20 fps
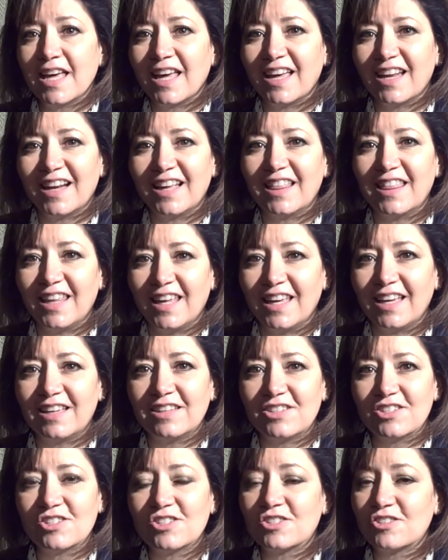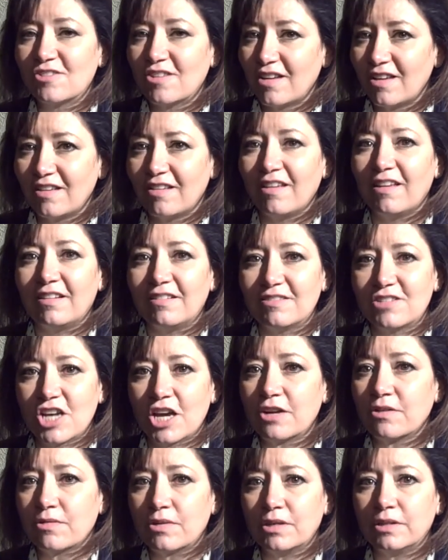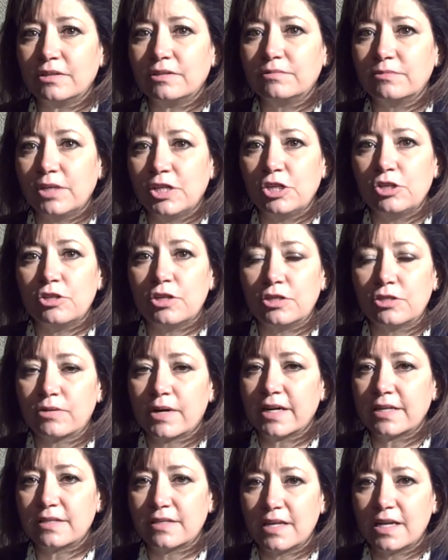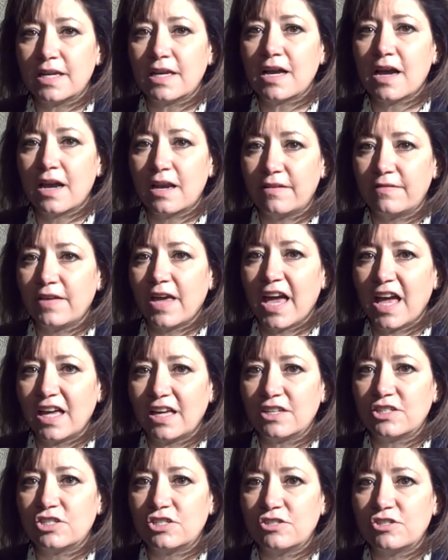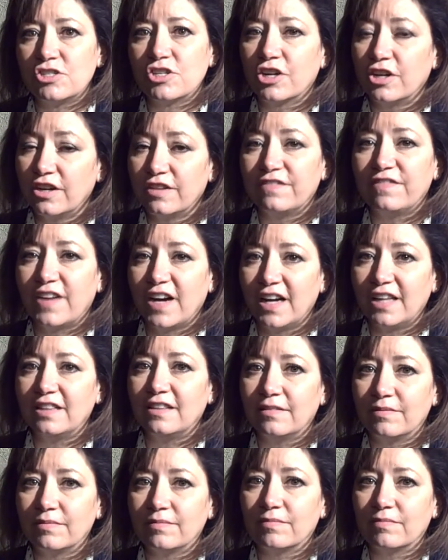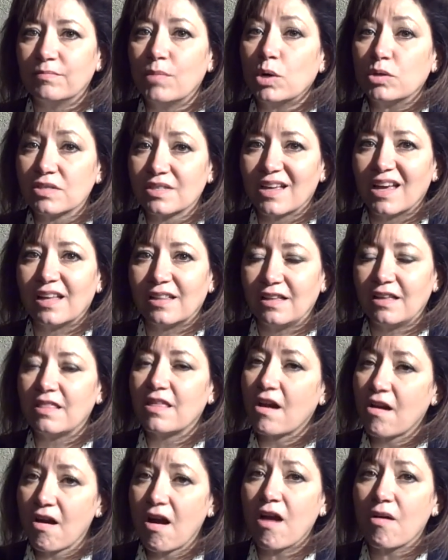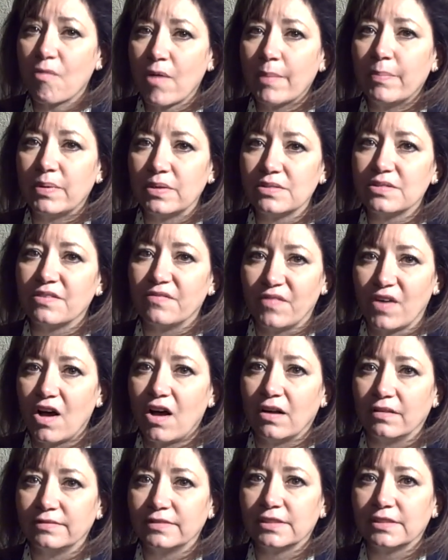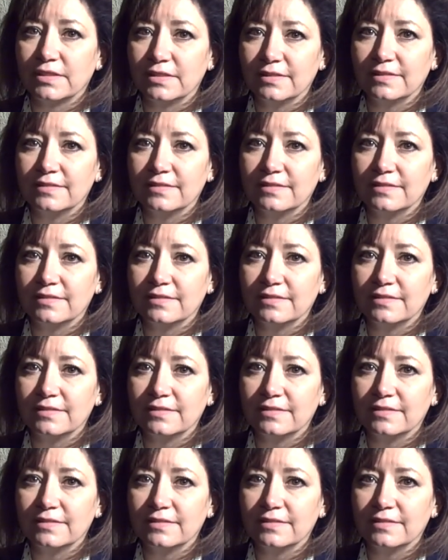And I think just in general, when you address any kind of gang issues, you're going to find most likely there are weapons involved.